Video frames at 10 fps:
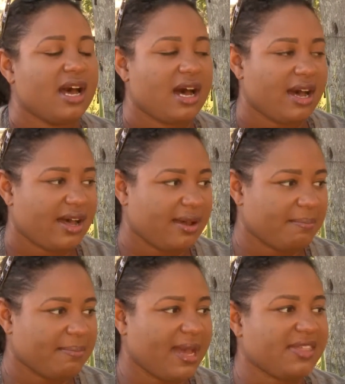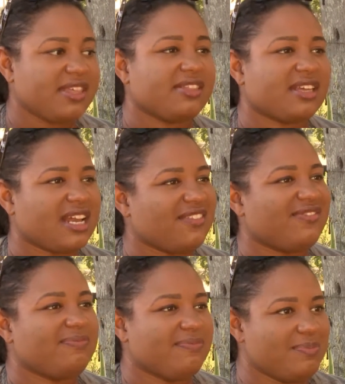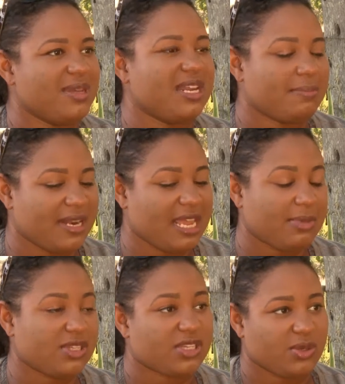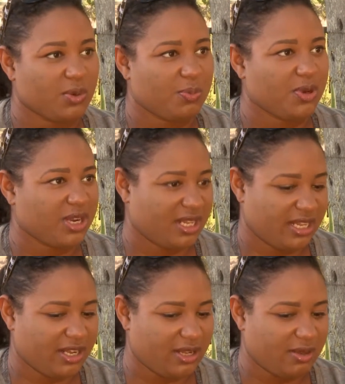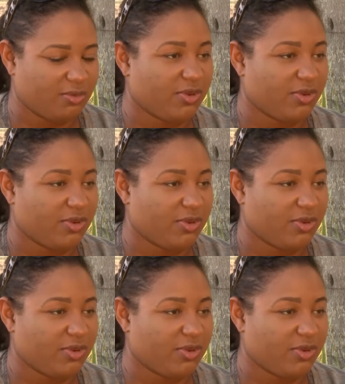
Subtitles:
I think that I've been able to put a little